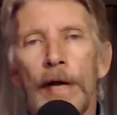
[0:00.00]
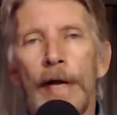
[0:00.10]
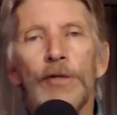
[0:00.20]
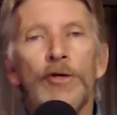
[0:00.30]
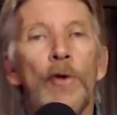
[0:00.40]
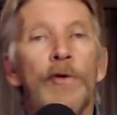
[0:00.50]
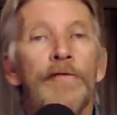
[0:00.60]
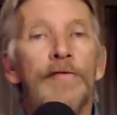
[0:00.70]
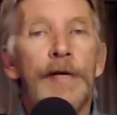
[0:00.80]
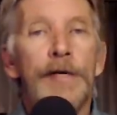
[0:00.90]
and show
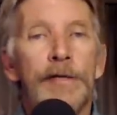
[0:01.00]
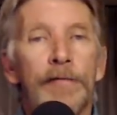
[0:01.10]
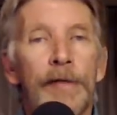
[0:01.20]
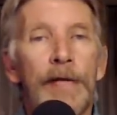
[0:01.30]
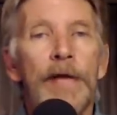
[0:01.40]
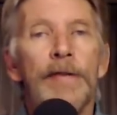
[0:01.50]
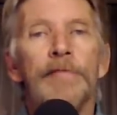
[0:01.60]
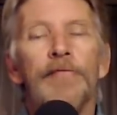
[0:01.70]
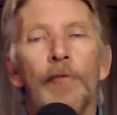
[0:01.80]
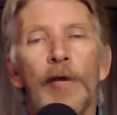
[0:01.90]
definitively that
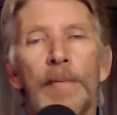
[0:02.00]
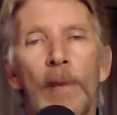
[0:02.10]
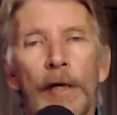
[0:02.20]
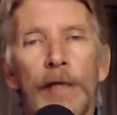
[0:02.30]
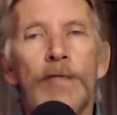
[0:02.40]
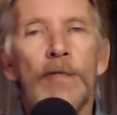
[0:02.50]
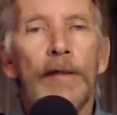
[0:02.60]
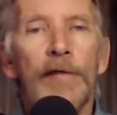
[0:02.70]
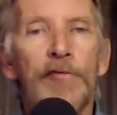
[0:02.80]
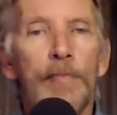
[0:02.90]
free markets
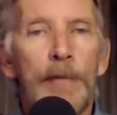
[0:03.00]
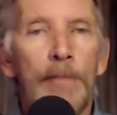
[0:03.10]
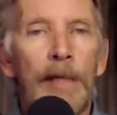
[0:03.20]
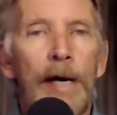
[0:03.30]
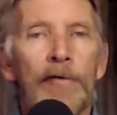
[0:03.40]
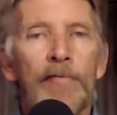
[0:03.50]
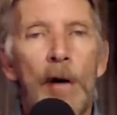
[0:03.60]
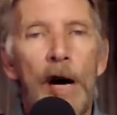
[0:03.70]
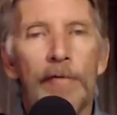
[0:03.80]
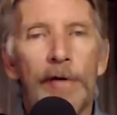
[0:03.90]
lift people out of
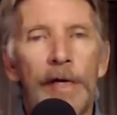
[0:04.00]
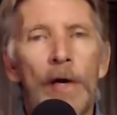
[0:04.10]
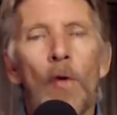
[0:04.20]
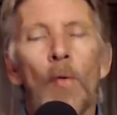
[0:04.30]
poverty